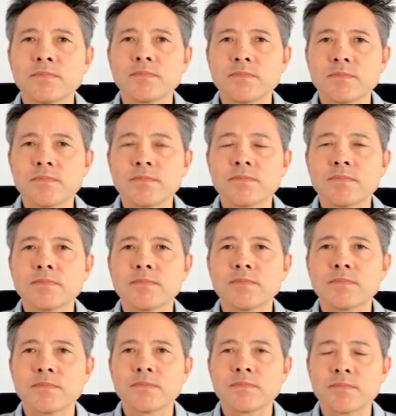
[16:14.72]

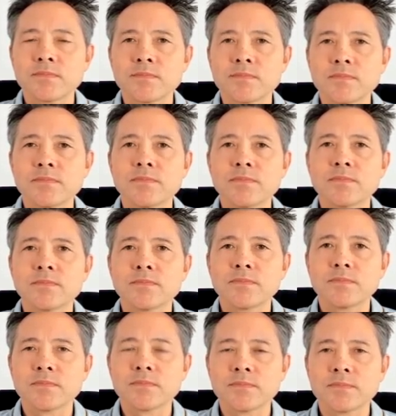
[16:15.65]

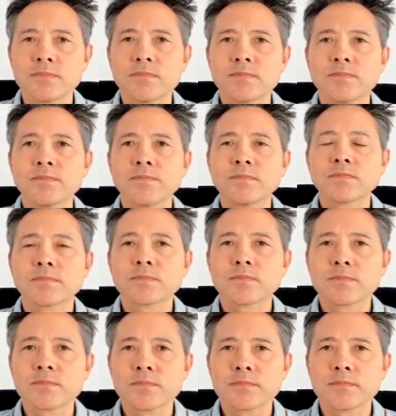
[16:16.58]

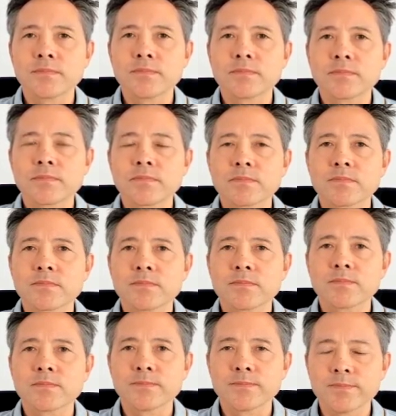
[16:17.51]

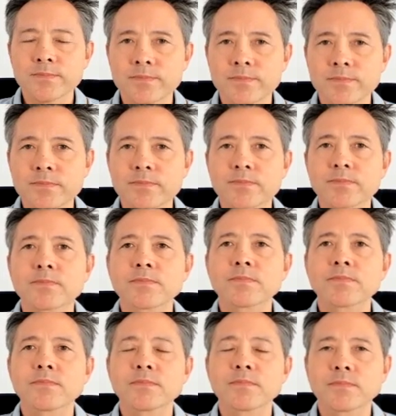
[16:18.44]

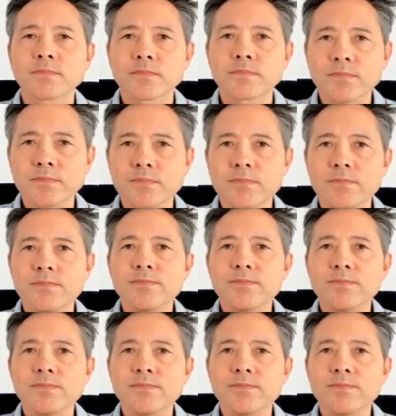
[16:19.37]
The person shown says nothing.